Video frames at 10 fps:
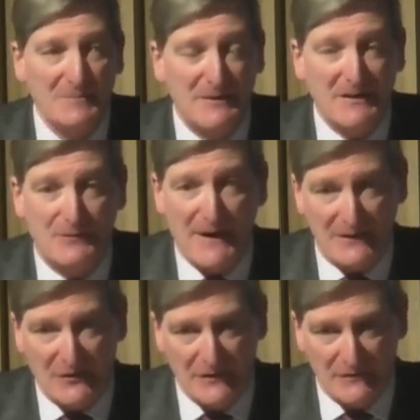But
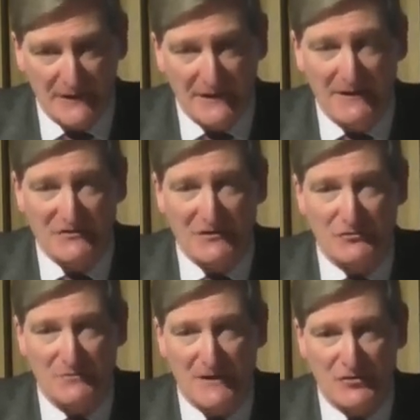effectively, a
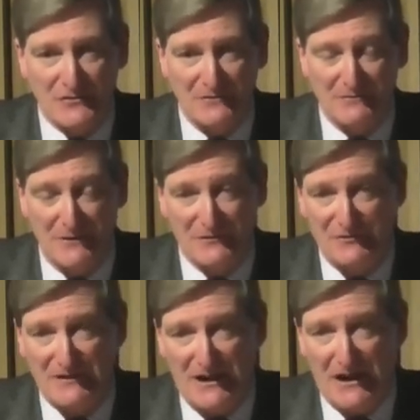situation
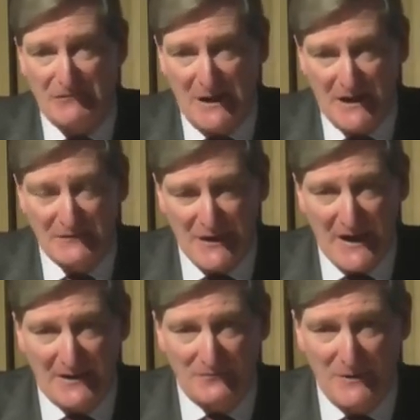was arrived
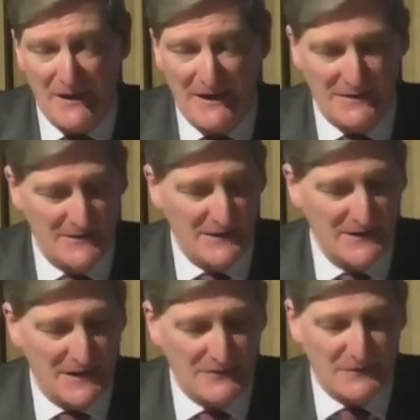at where
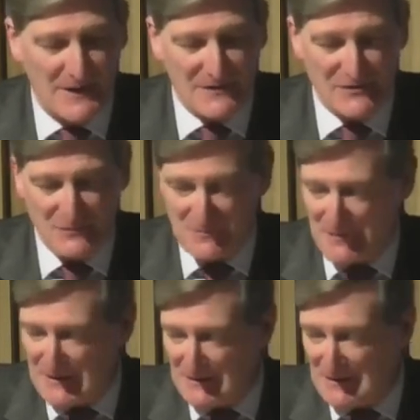advice was
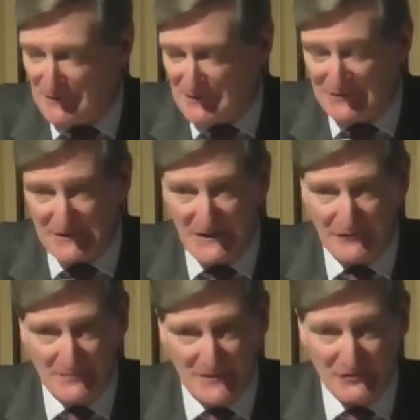being given to
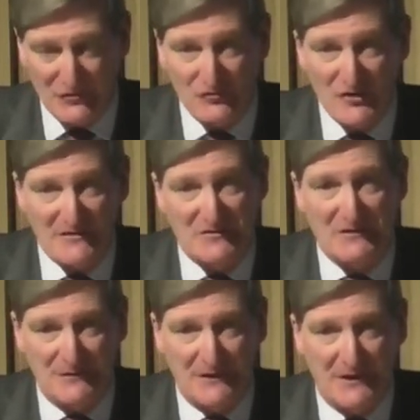government to
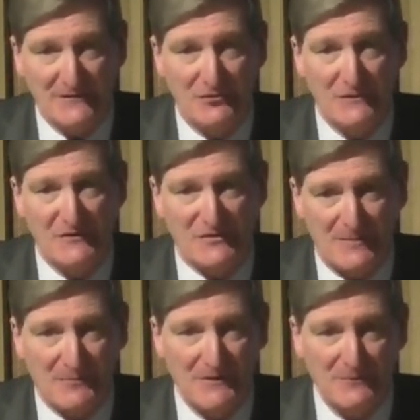justify doing
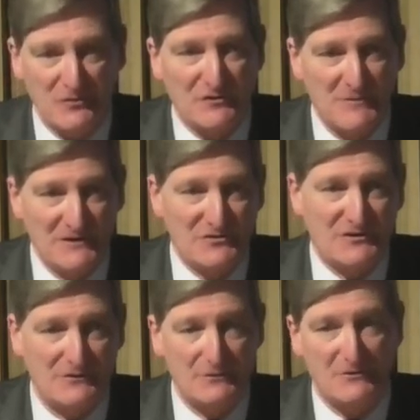something which the
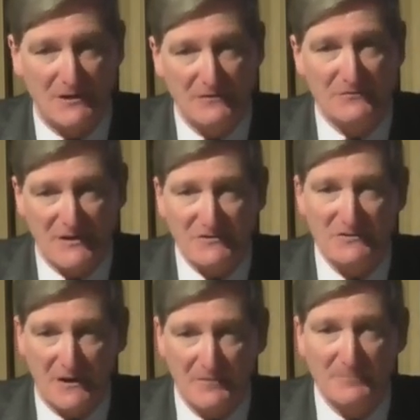ministerial code says
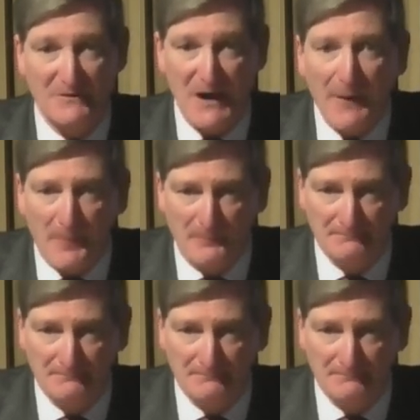can't be done.